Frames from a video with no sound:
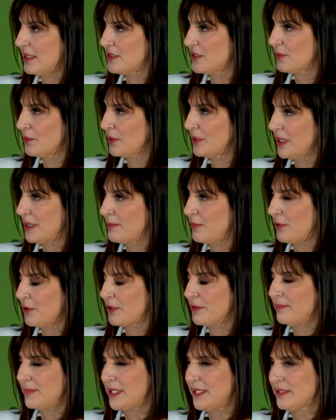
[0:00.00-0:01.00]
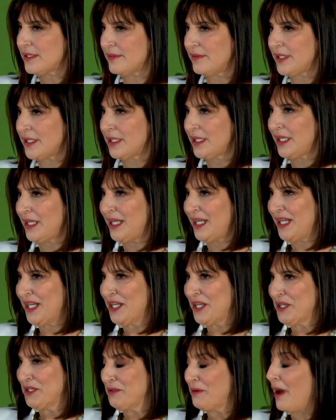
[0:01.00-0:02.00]
that's a really important piece of it.
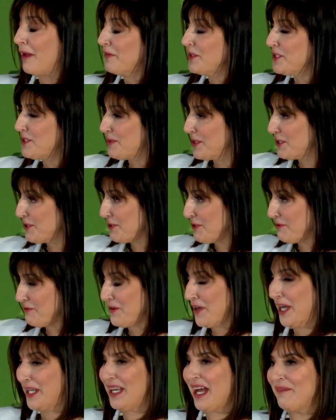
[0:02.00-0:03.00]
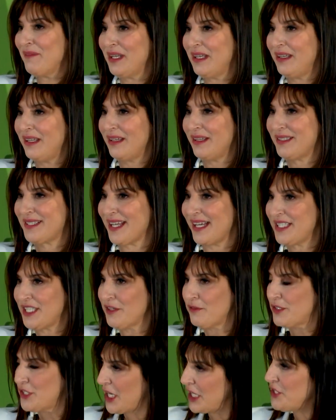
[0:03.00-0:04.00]
On the spiritual front, I mean, this
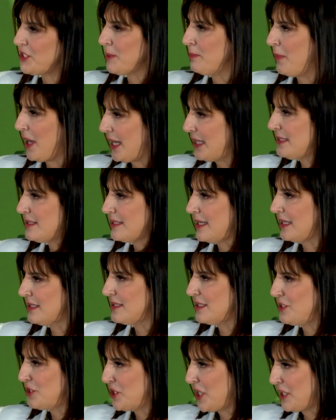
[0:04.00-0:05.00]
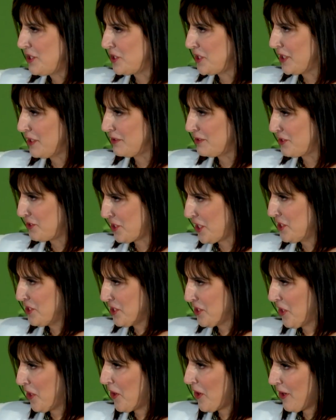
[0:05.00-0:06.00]
idea of changing mindsets and
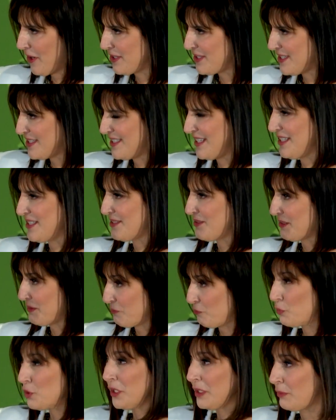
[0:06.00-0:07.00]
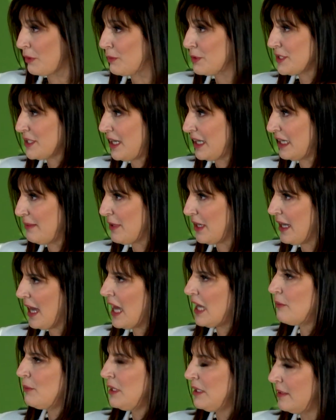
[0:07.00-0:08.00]
changing hearts is really what we're talking about.
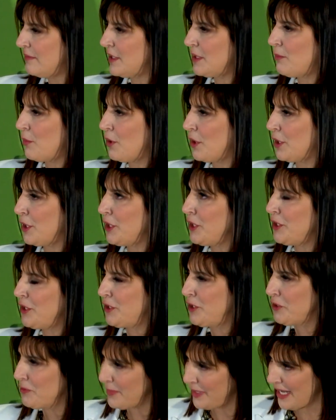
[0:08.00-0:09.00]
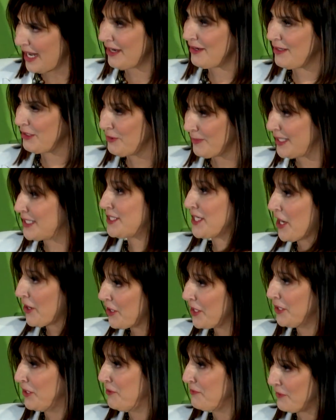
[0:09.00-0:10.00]
How do we live in a more
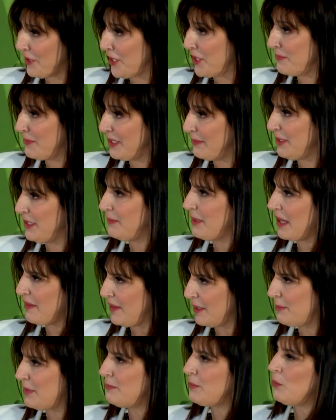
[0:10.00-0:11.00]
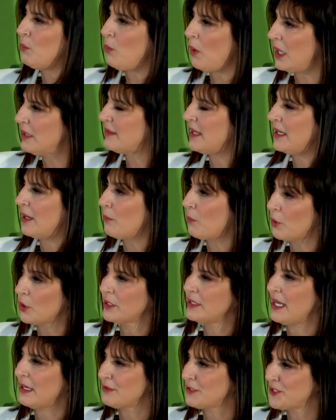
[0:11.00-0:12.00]
humanitarian environment? I mean, I think people want that at
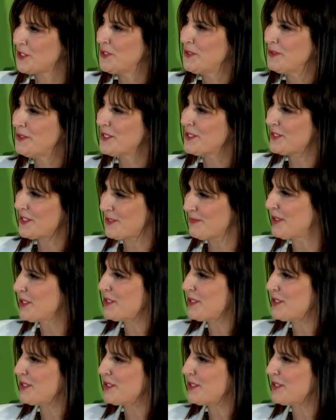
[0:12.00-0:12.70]
work now, too, just as